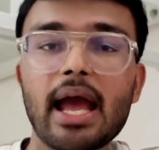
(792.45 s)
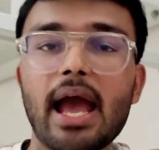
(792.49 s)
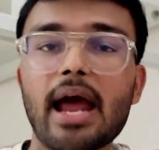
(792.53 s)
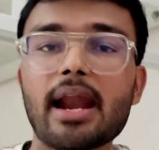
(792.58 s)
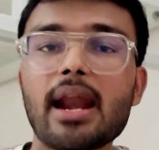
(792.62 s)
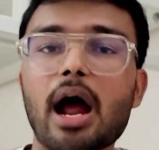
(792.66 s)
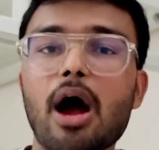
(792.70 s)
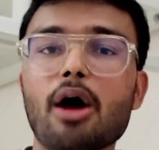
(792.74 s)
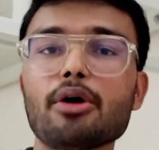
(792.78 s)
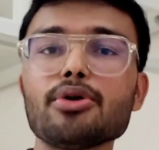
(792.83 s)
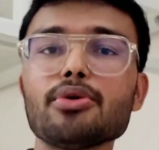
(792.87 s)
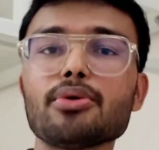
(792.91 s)

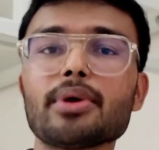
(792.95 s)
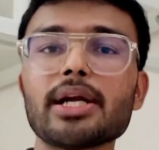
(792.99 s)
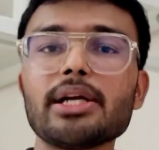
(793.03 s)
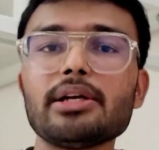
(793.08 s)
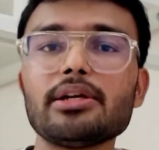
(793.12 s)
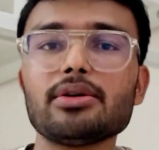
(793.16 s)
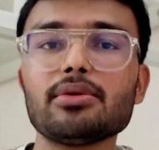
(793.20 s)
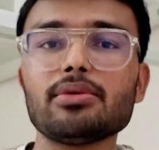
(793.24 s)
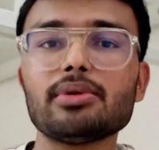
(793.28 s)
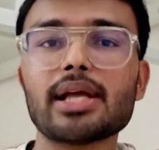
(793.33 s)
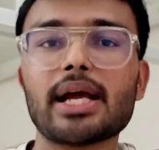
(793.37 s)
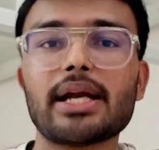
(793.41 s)
And how you
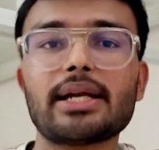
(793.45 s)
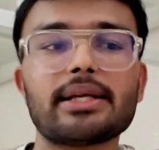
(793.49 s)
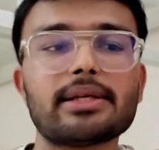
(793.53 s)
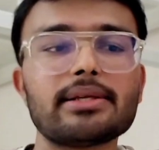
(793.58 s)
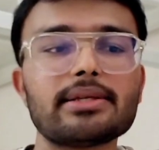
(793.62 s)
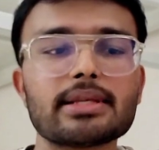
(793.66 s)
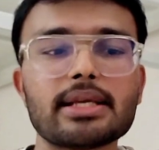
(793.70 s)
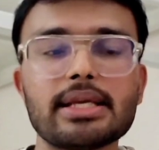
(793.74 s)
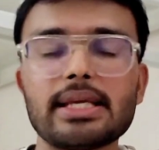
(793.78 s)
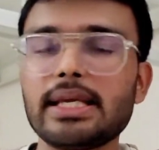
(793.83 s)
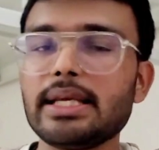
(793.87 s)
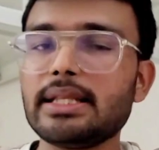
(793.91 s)
can do that
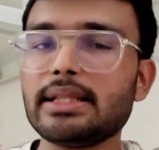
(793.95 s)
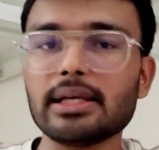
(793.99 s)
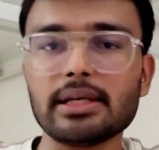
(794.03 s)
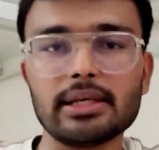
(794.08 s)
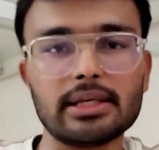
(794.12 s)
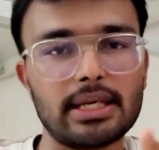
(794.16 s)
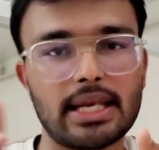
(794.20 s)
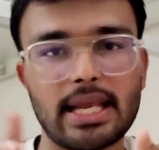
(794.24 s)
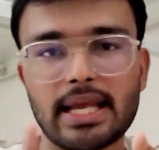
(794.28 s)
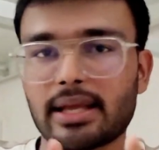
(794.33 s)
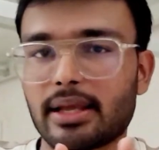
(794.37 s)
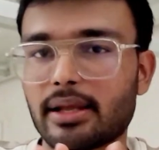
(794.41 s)
is
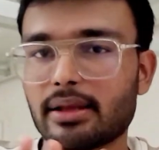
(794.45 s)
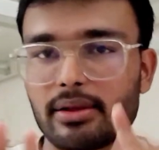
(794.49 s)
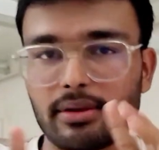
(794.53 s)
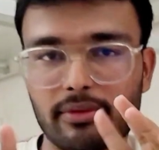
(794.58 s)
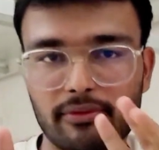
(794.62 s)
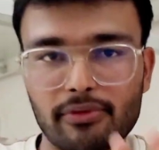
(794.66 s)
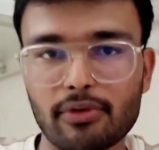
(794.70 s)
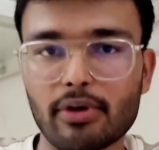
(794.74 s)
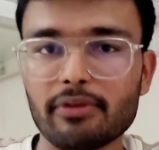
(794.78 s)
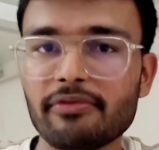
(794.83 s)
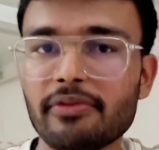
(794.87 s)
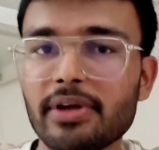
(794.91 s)
either like
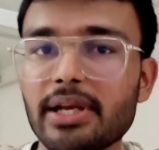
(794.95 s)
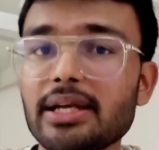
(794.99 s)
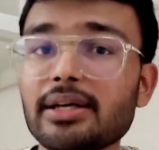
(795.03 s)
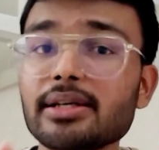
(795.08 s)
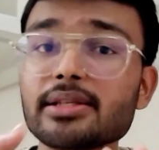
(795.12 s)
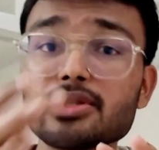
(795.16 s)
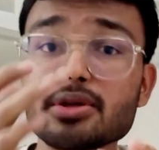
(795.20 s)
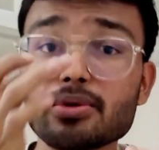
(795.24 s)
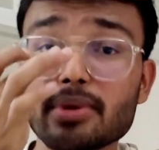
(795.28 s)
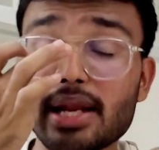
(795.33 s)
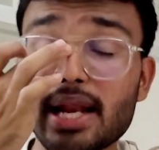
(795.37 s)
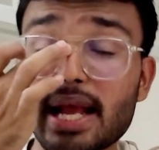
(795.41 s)
for
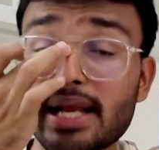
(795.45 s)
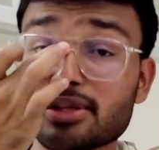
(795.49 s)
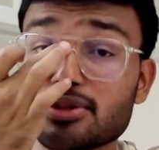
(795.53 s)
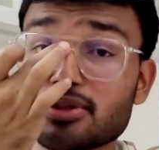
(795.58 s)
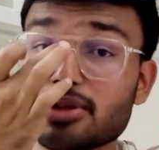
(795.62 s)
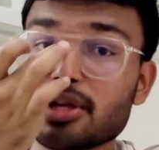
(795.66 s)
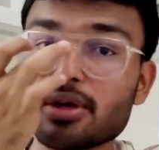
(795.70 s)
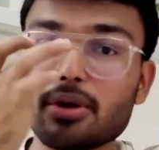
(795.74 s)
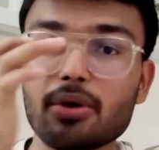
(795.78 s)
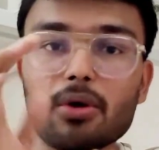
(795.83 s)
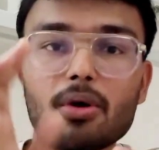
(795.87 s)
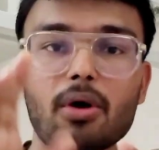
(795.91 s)
fillers, you can
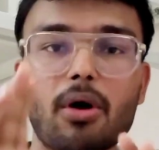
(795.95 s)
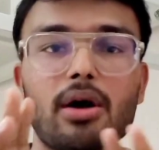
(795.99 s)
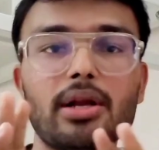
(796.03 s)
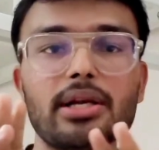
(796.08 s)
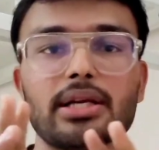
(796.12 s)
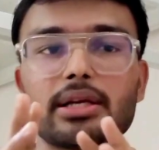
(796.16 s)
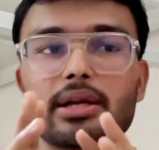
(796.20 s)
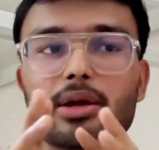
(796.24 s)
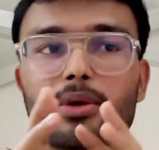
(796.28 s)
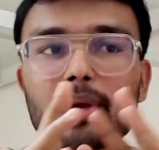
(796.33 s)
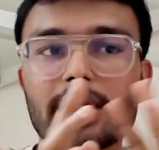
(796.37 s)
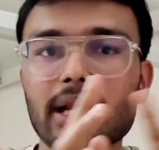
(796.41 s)
actually
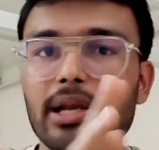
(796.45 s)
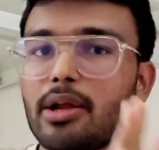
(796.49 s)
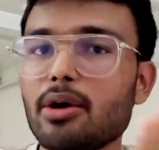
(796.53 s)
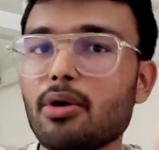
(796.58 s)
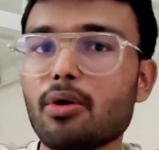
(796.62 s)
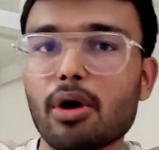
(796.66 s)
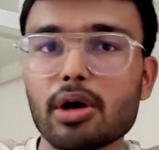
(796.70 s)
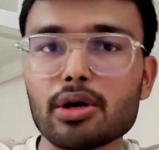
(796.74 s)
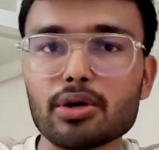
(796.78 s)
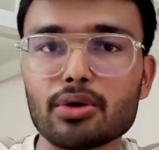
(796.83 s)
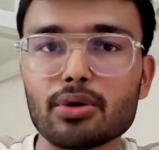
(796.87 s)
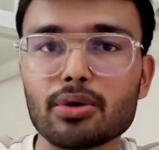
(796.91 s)
quickly
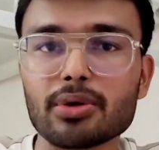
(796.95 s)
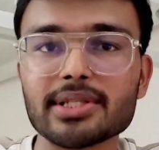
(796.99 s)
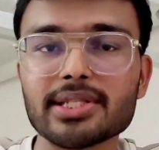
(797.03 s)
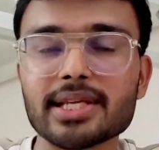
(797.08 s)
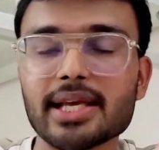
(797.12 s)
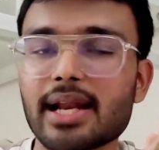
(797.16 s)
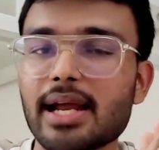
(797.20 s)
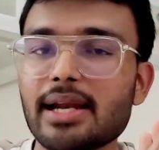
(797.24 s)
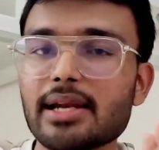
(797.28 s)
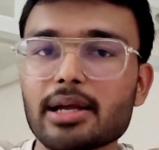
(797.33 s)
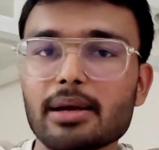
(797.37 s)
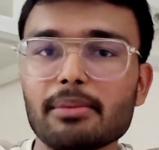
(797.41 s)
go on
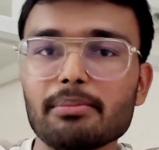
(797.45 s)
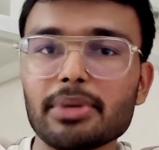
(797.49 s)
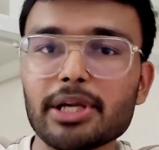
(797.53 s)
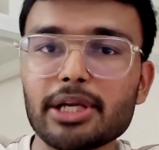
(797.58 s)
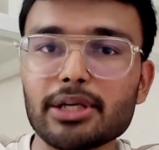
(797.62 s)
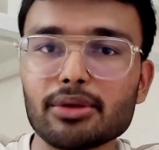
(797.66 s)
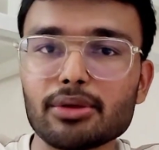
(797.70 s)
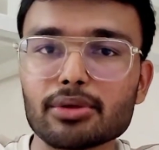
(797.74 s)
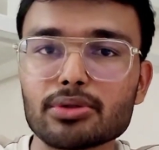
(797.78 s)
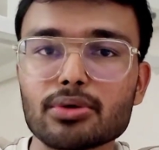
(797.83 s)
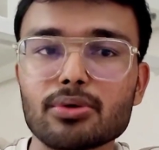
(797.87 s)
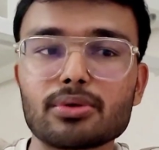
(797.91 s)
Coursera and
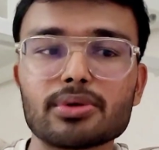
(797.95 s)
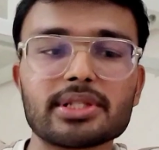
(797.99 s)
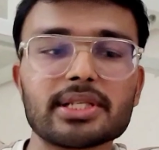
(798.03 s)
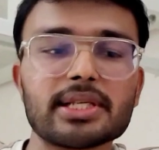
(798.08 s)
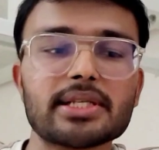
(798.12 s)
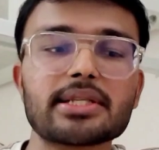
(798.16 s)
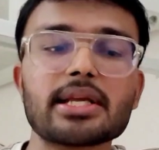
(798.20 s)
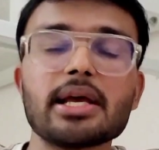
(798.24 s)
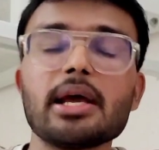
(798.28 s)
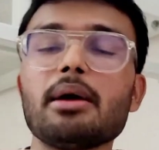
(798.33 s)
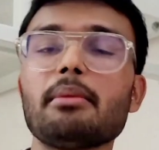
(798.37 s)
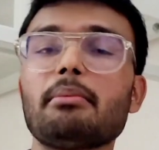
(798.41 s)
complete those
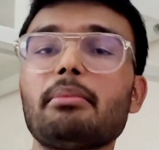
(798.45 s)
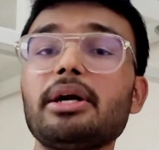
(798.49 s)
courses.